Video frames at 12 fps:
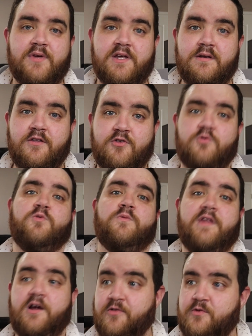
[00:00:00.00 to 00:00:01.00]
been through
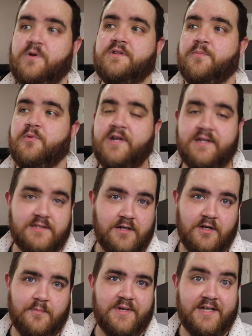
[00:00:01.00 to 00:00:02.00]
there throughout the
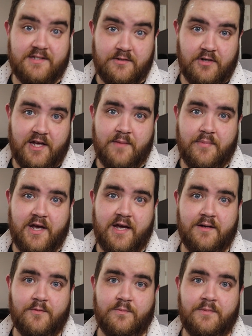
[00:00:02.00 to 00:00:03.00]
uh, Peninsular
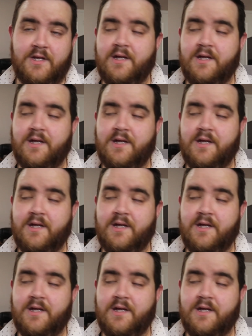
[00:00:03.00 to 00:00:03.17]
Campaign.